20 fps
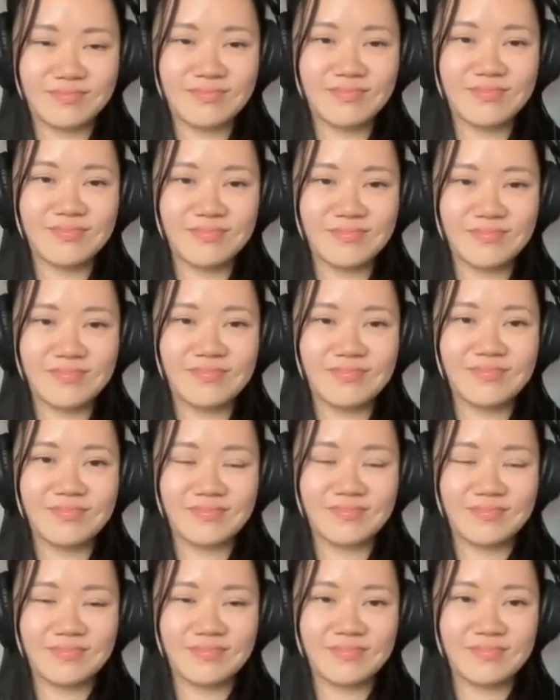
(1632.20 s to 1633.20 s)

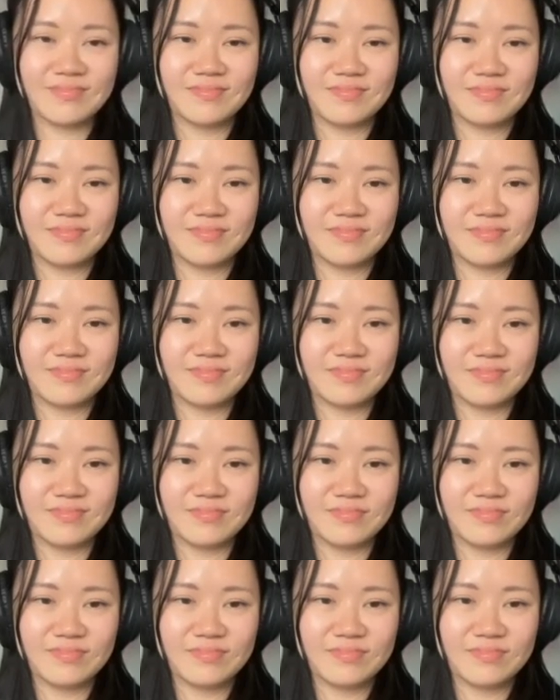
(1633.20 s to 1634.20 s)

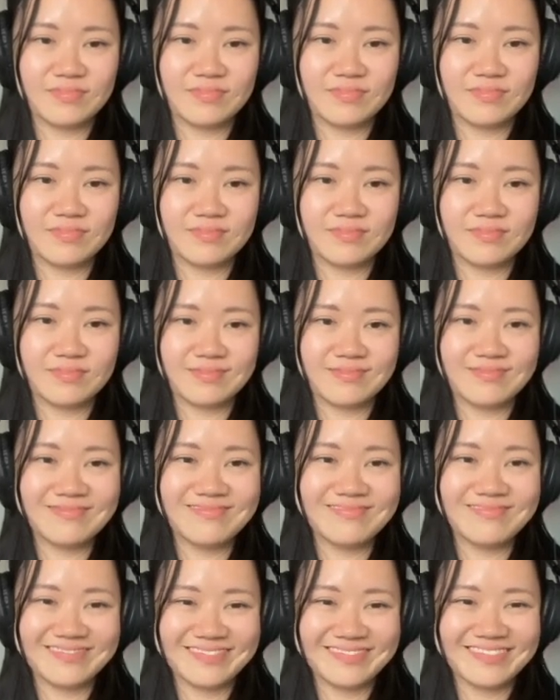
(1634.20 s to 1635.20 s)

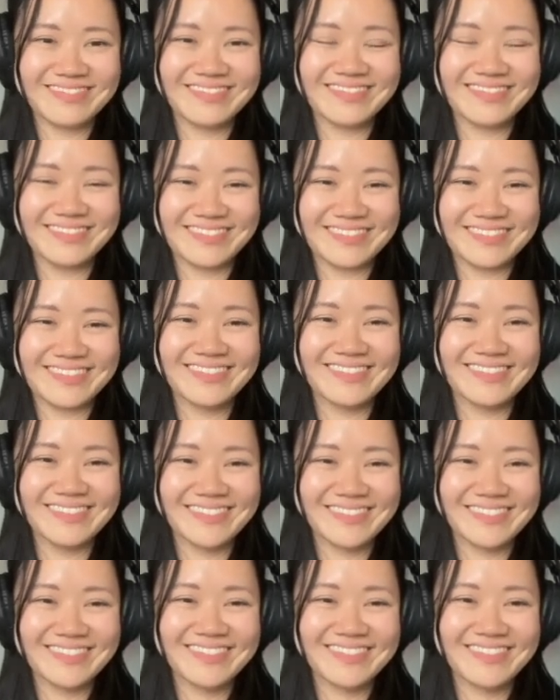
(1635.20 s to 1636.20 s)

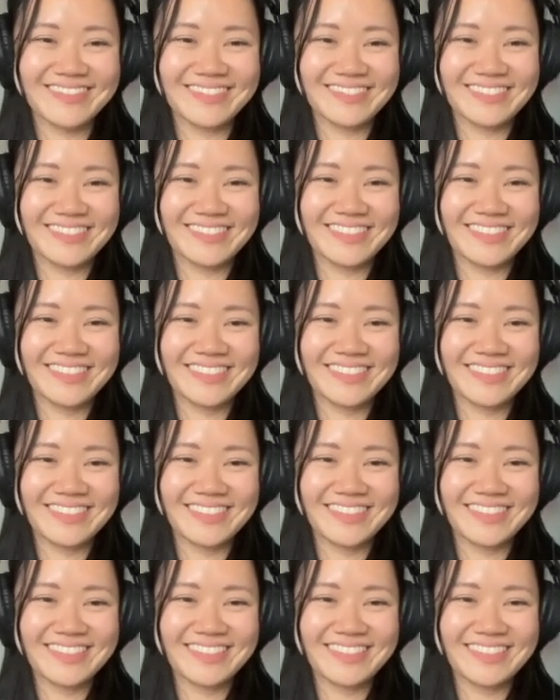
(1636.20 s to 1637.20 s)

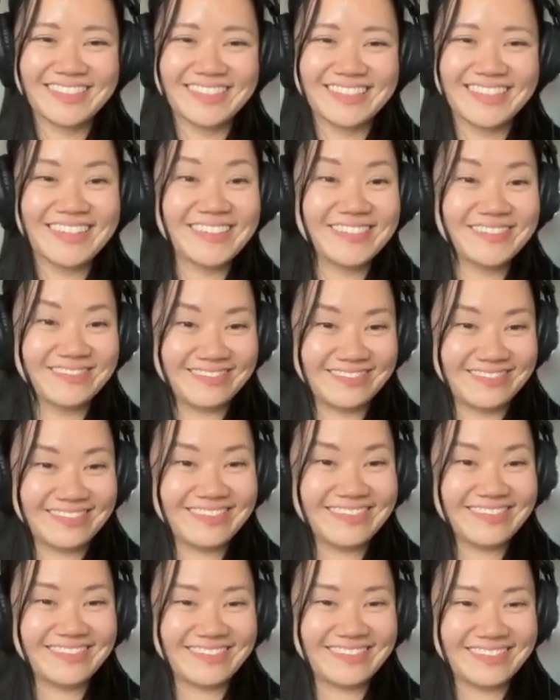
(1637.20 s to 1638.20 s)

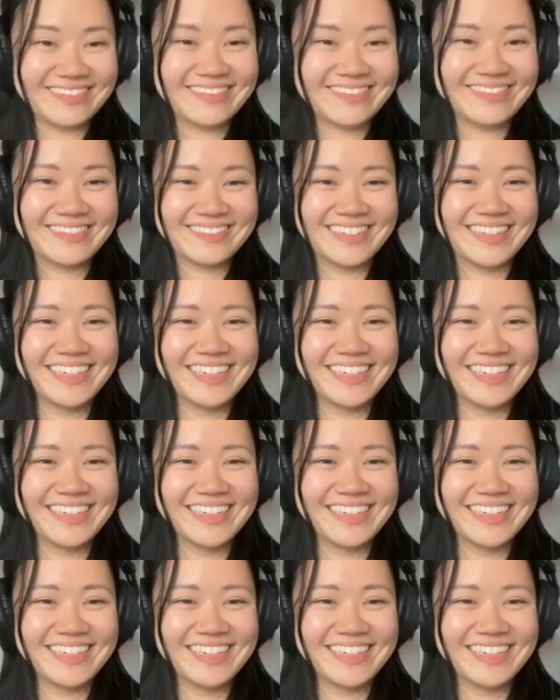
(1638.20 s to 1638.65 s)
No words are spoken by the person on screen.